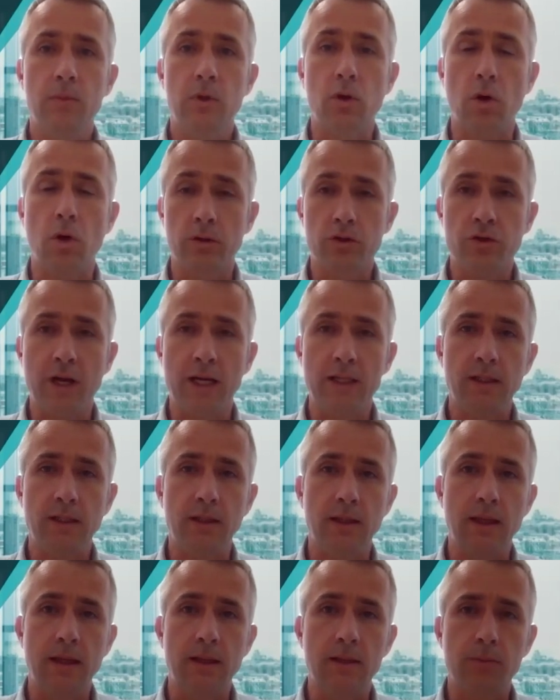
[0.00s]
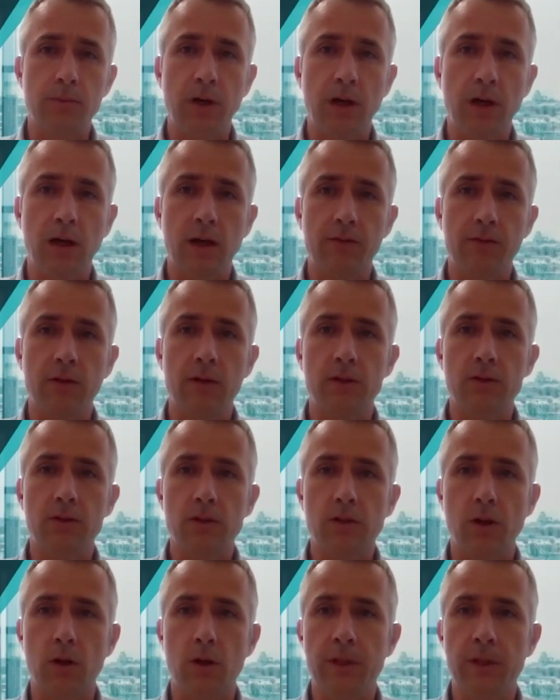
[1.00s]
contracting that as part of the
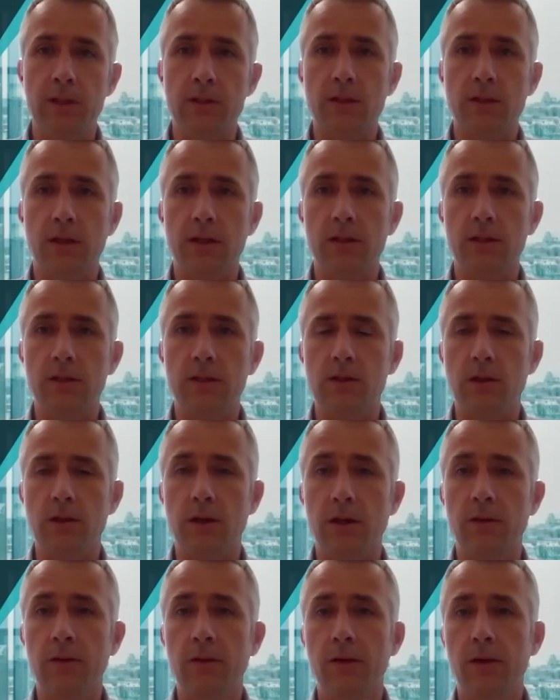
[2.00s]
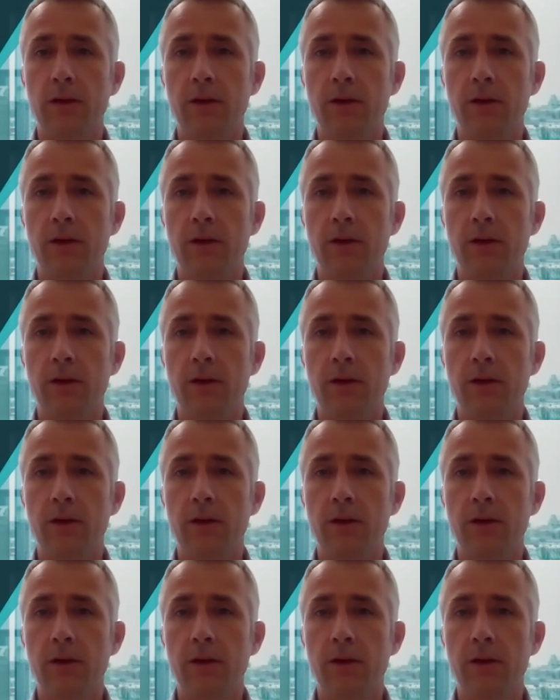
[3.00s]
scoping study design.